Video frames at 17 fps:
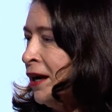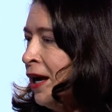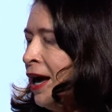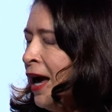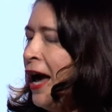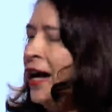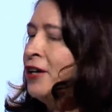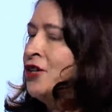
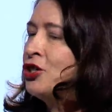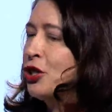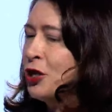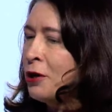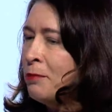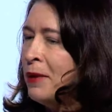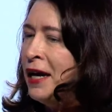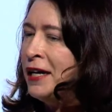And to
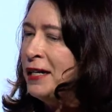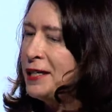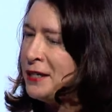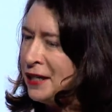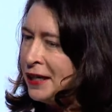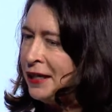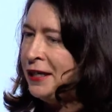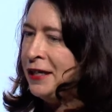commend
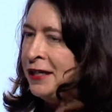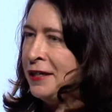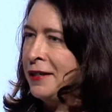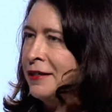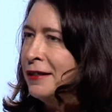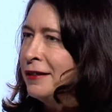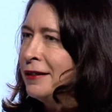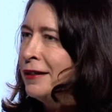Ian
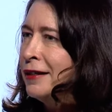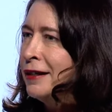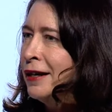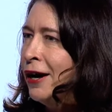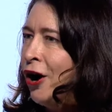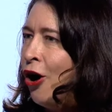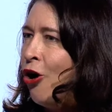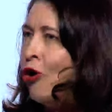
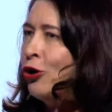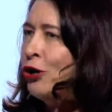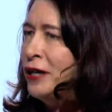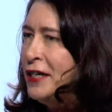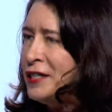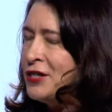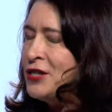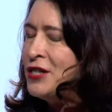on
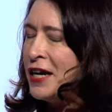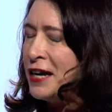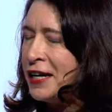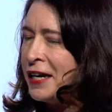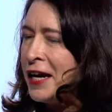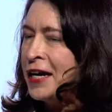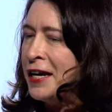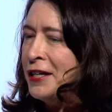his
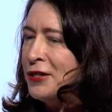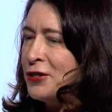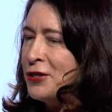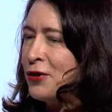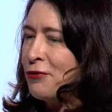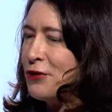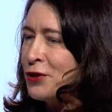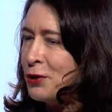decades
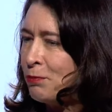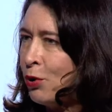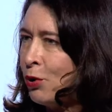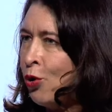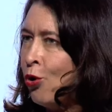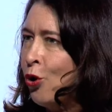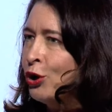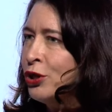of
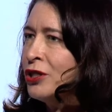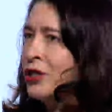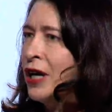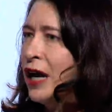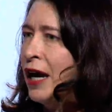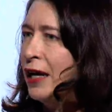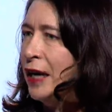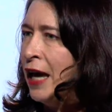support
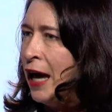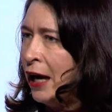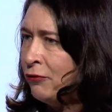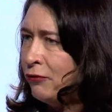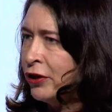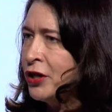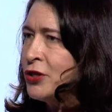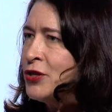and
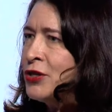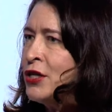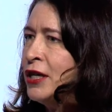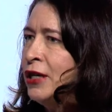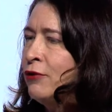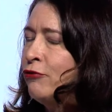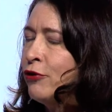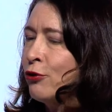
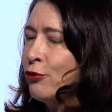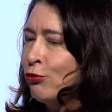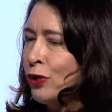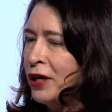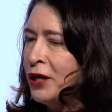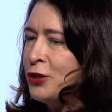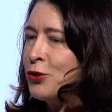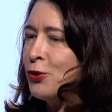advocacy for the
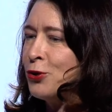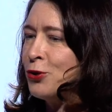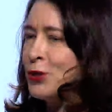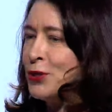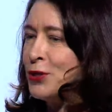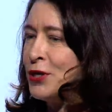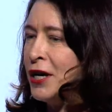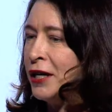
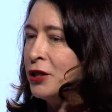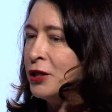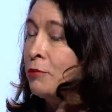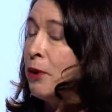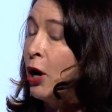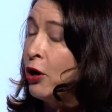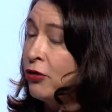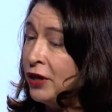resources sector,
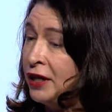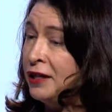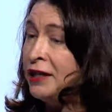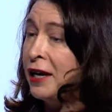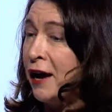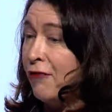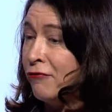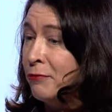both in
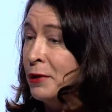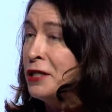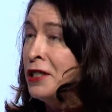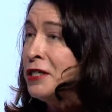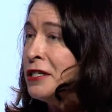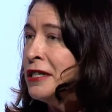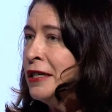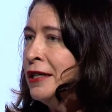
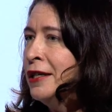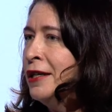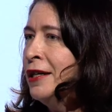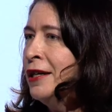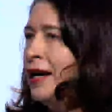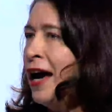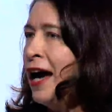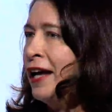government
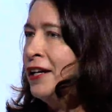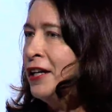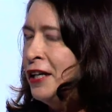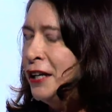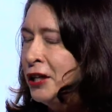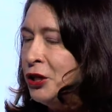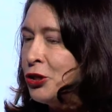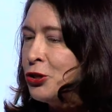and
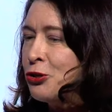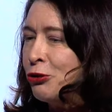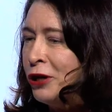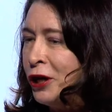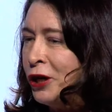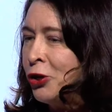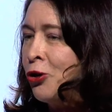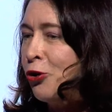in
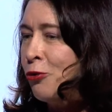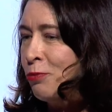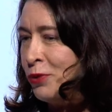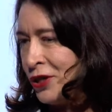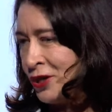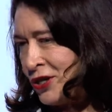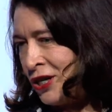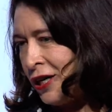industry and
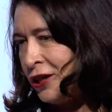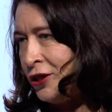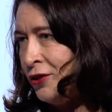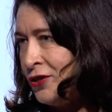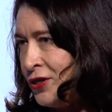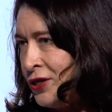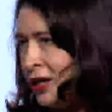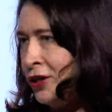corporate
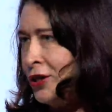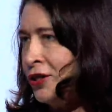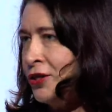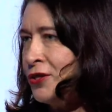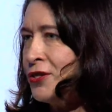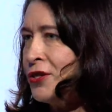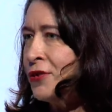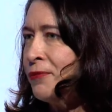
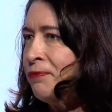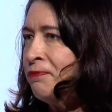sectors.